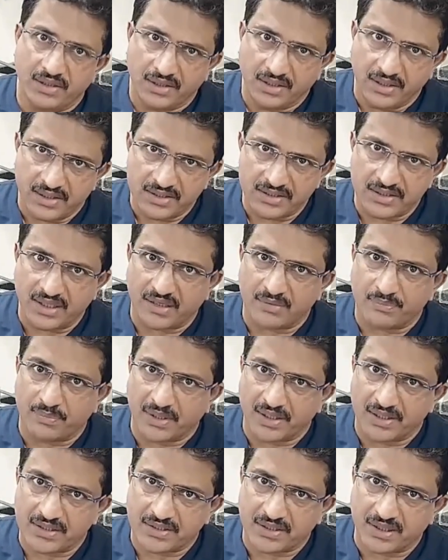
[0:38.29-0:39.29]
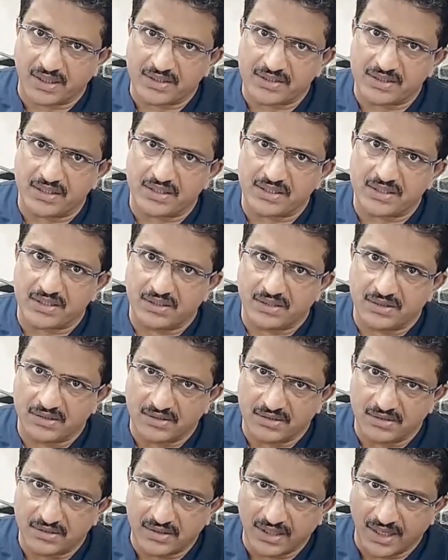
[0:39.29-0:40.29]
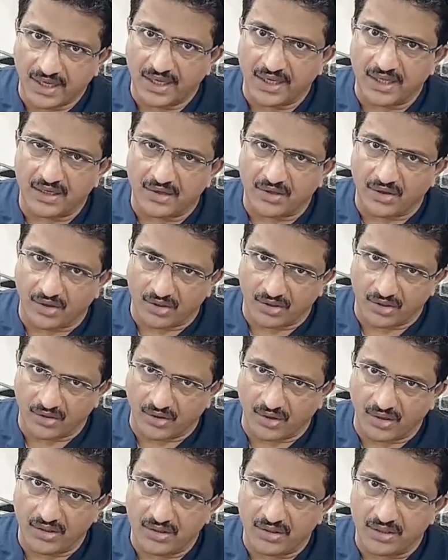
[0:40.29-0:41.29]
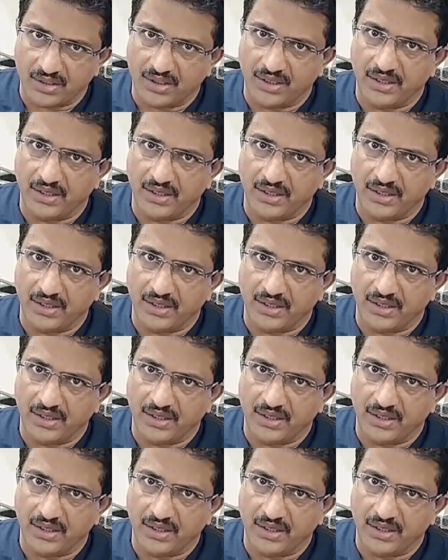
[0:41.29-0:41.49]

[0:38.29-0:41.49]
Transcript: is there peristalsis there or not.